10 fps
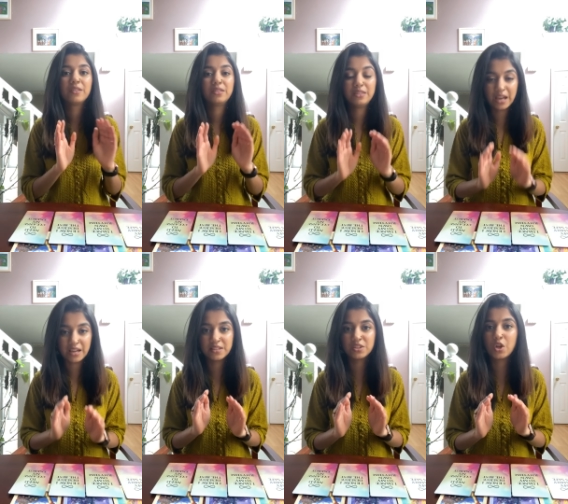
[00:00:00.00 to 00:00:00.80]

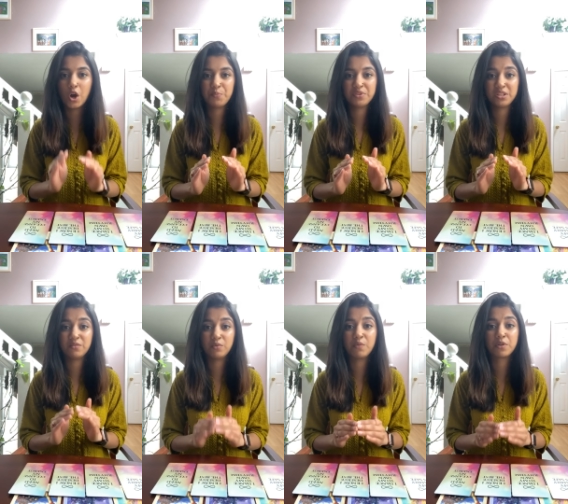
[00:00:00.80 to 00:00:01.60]
That is the opposite
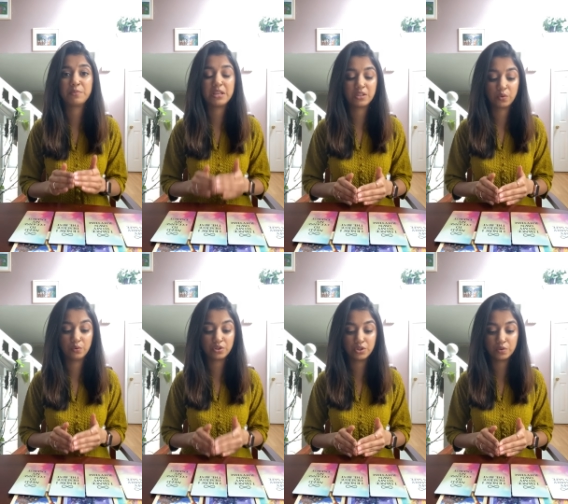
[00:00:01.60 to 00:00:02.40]
of what we're being
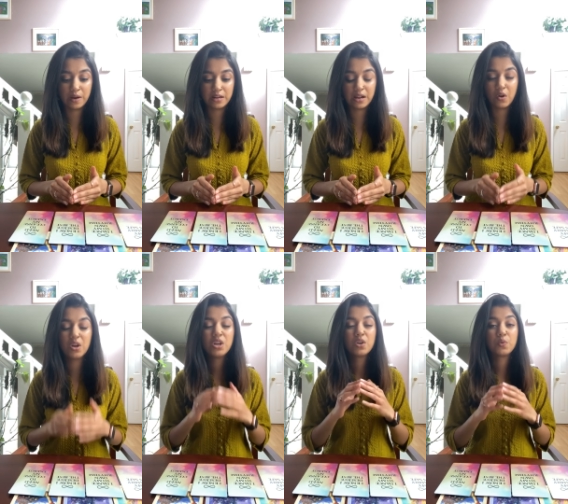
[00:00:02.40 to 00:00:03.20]
told to do right now,
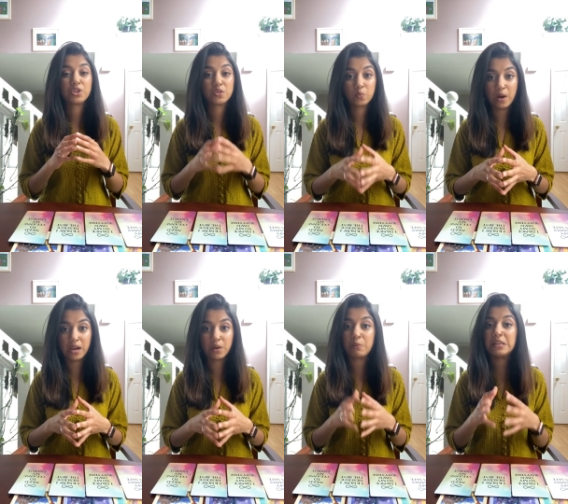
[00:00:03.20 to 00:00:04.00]
which is
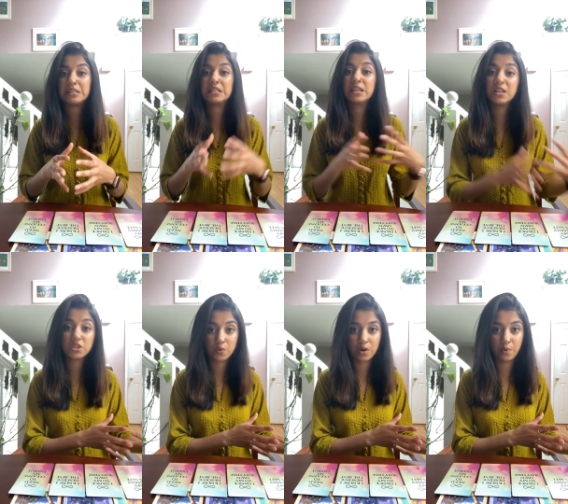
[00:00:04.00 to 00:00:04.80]
why we need to tend
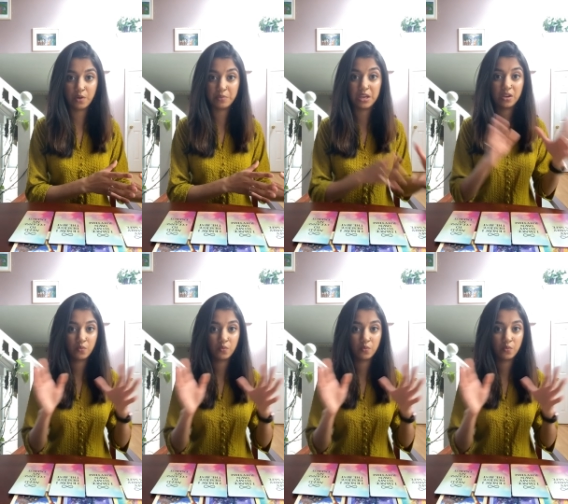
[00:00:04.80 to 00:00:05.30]
to our well-being.